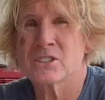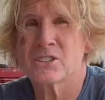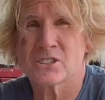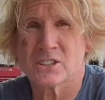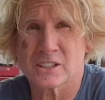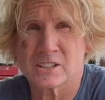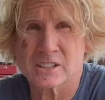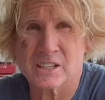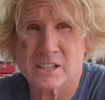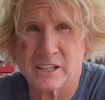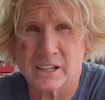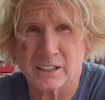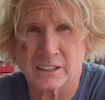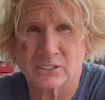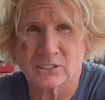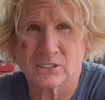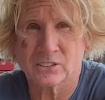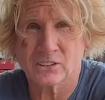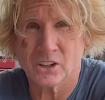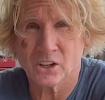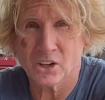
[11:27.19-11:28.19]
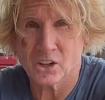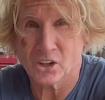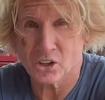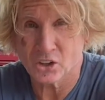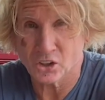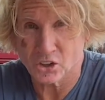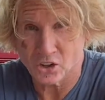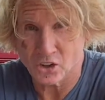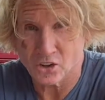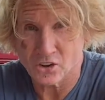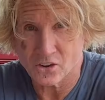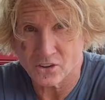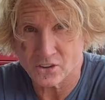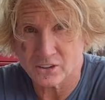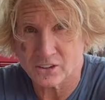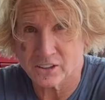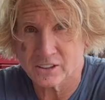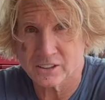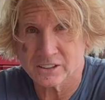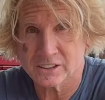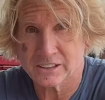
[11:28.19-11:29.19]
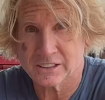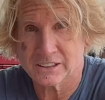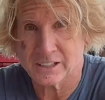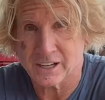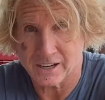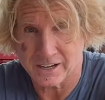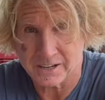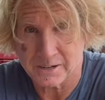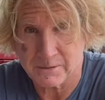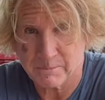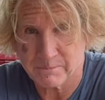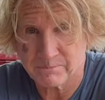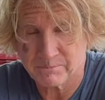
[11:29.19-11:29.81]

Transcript: just takes a long time.